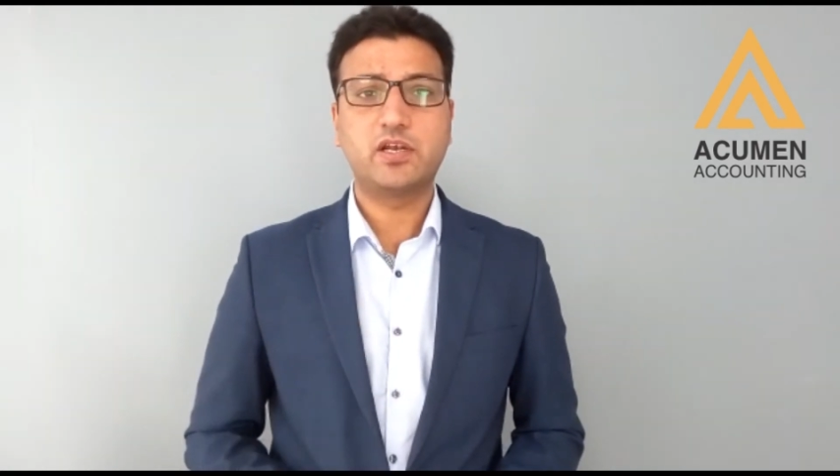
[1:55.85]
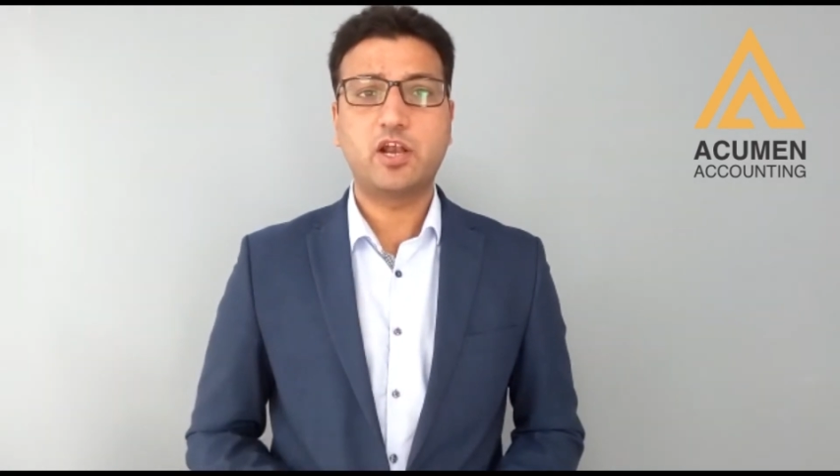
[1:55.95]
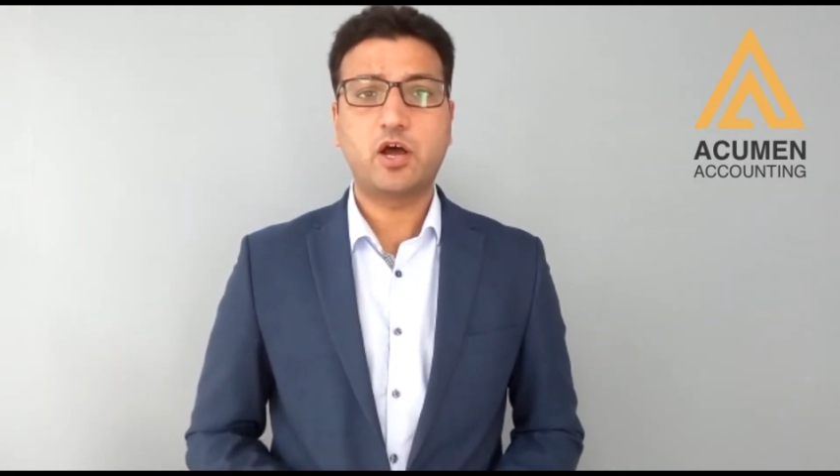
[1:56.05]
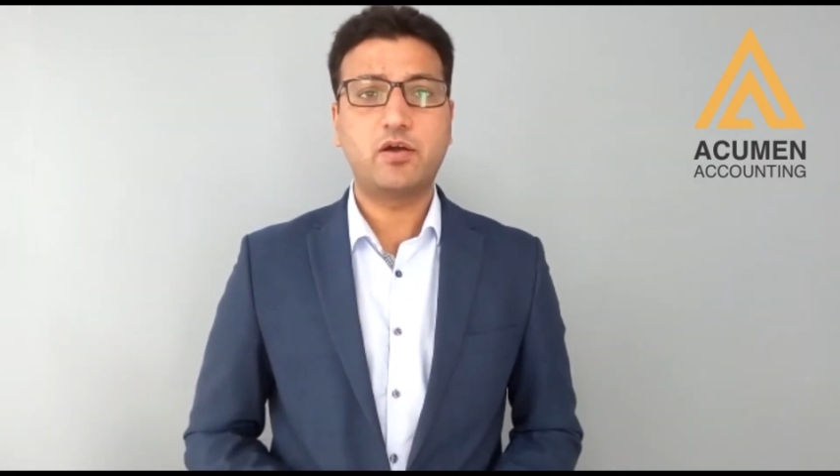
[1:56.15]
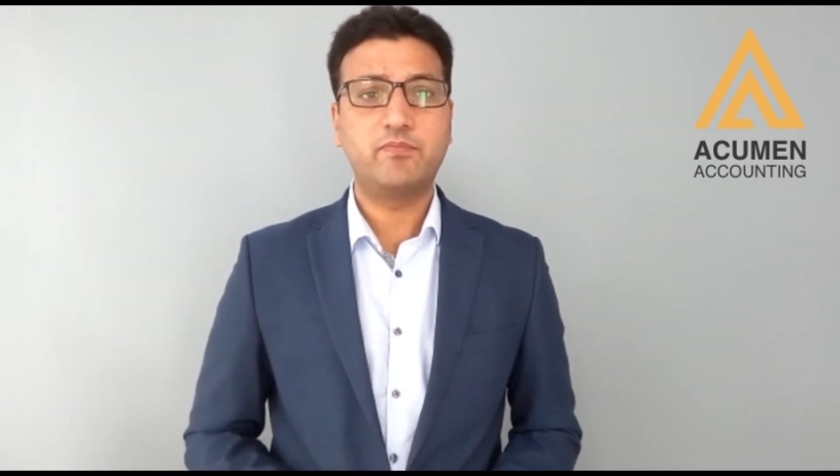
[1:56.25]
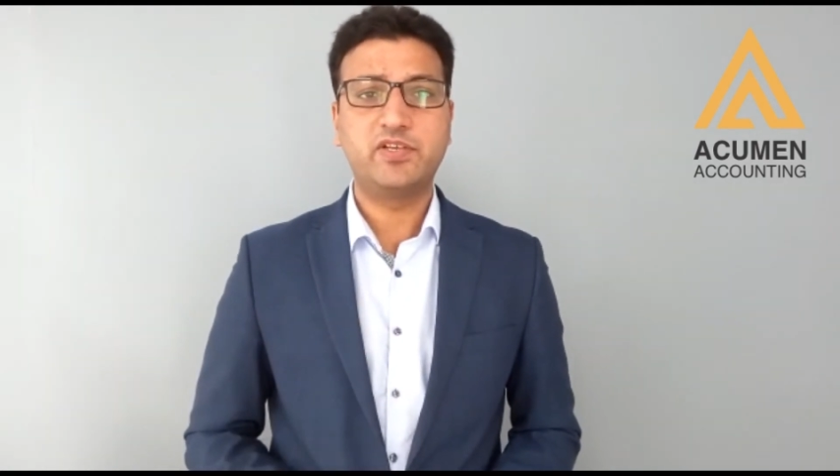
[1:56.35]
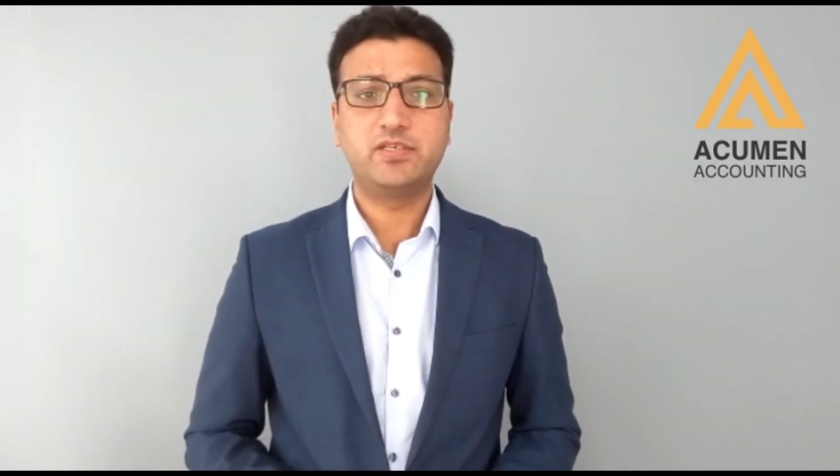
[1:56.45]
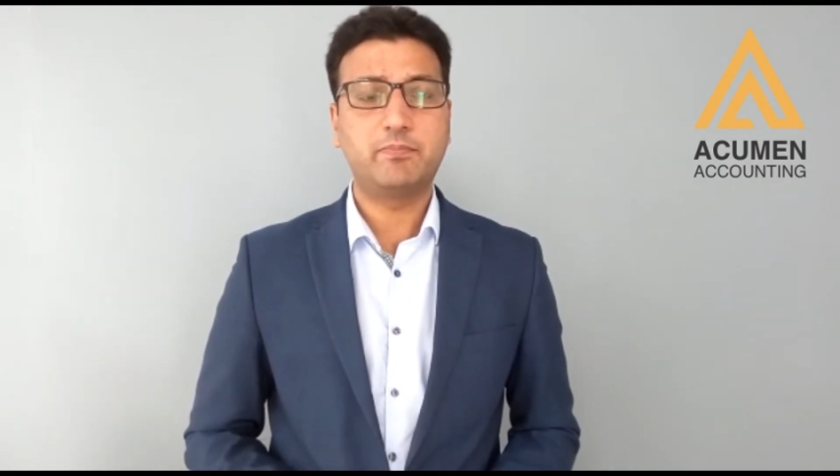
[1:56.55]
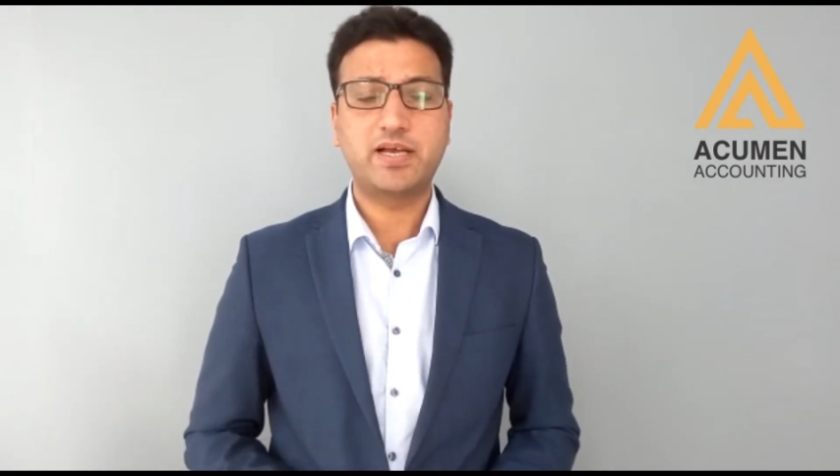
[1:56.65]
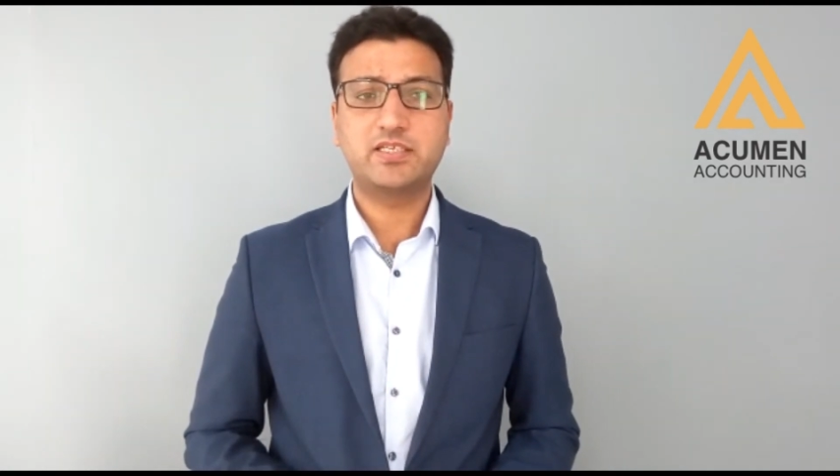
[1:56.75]

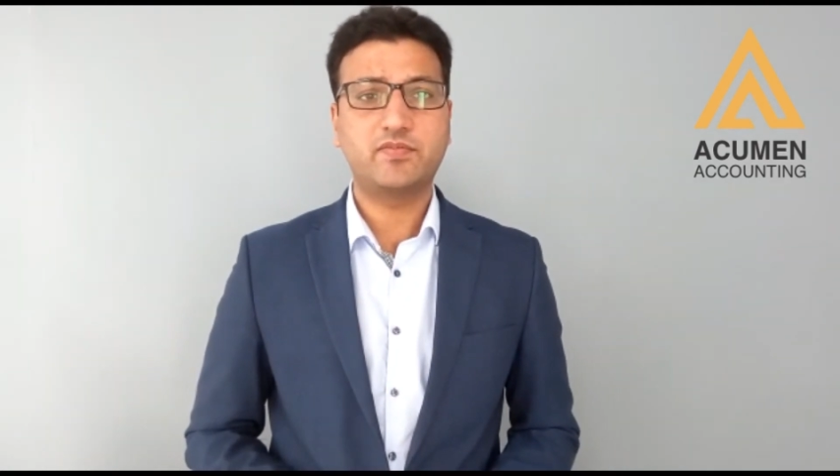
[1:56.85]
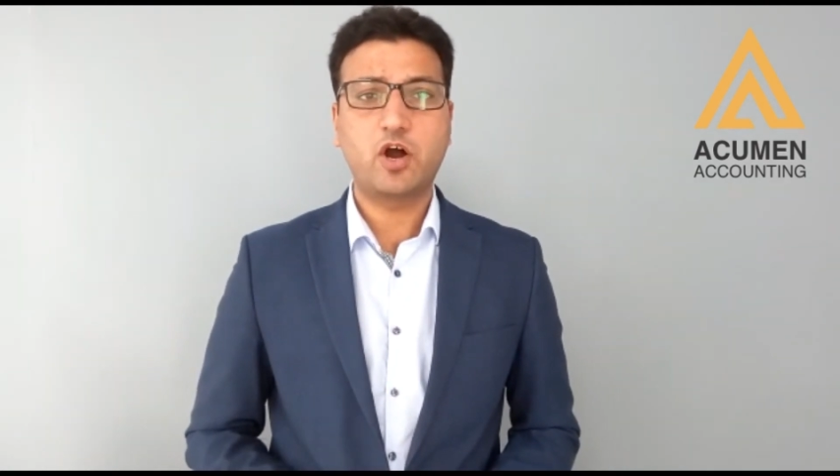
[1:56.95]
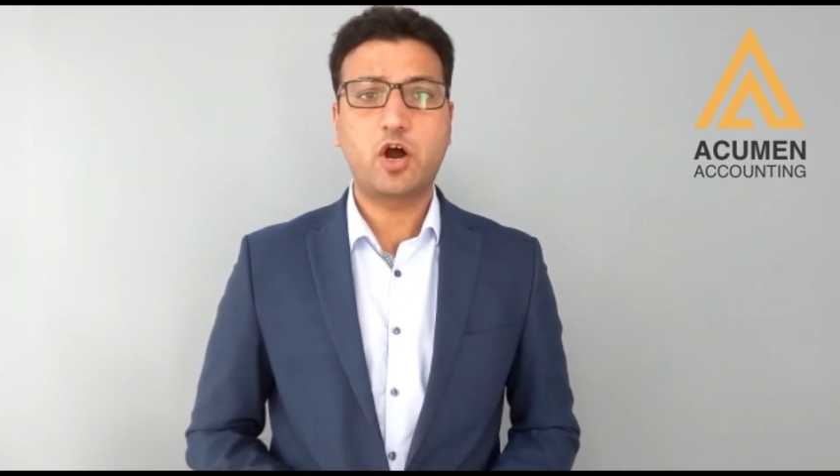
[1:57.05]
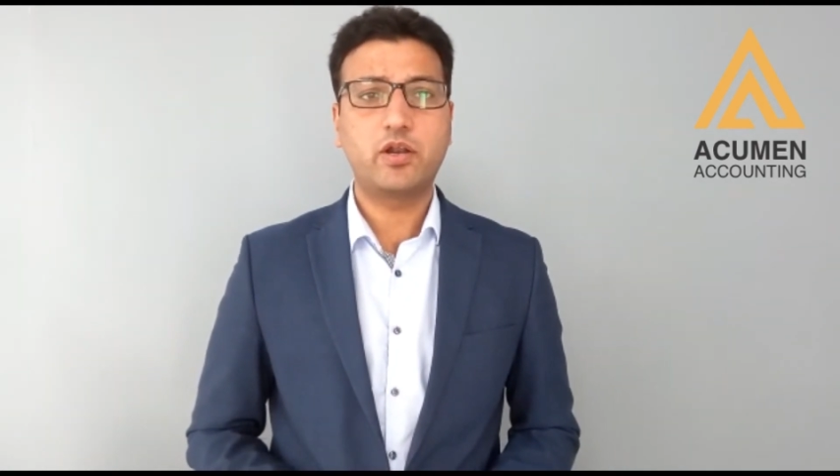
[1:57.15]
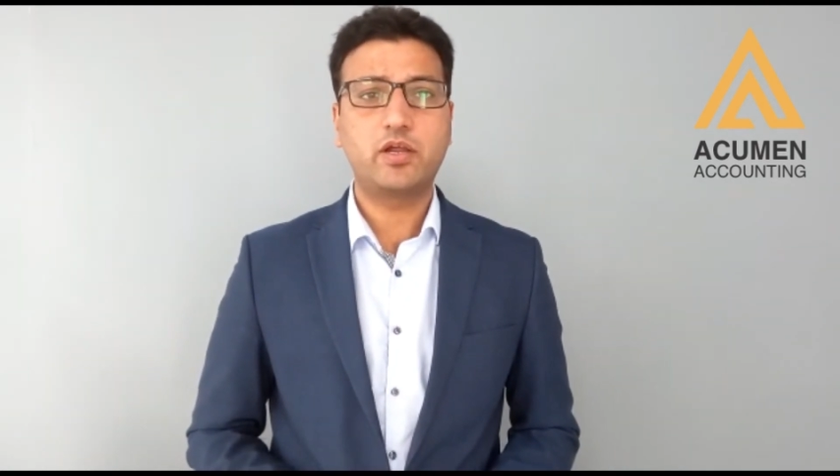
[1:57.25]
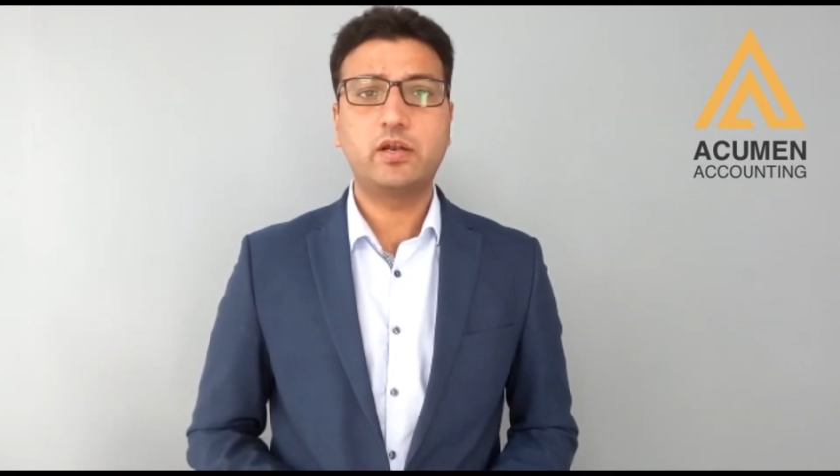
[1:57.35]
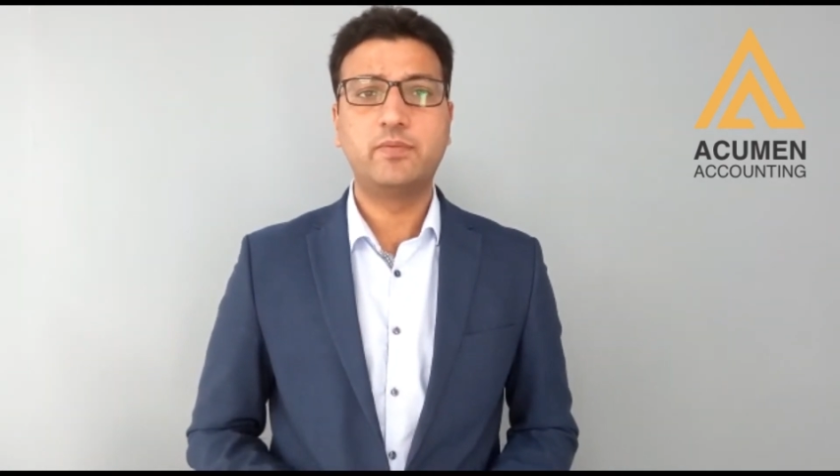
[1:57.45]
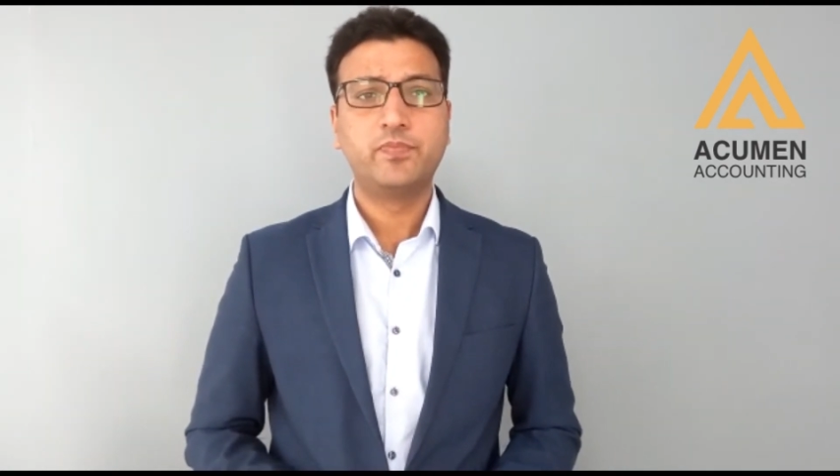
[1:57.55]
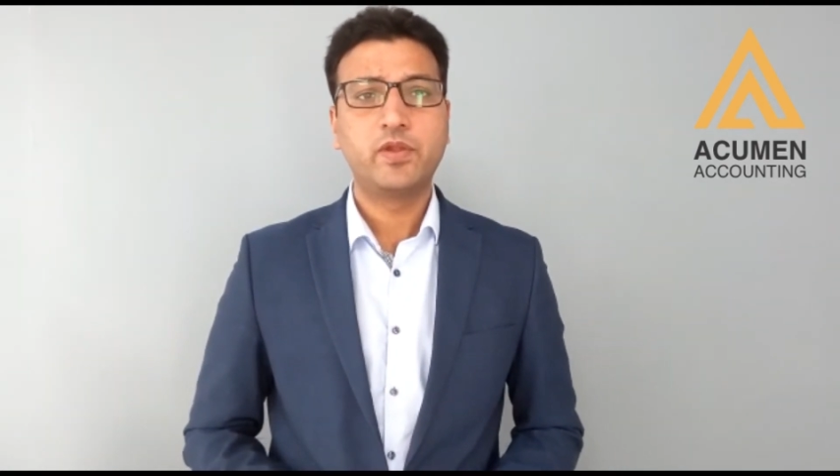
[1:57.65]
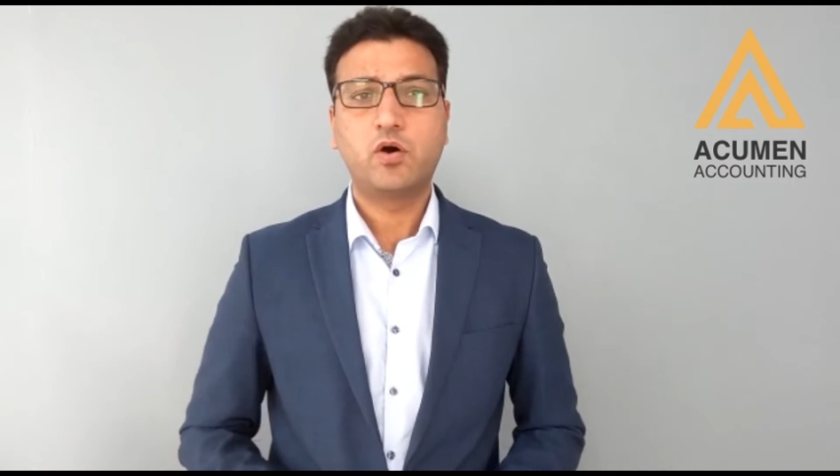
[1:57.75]
a massive garden,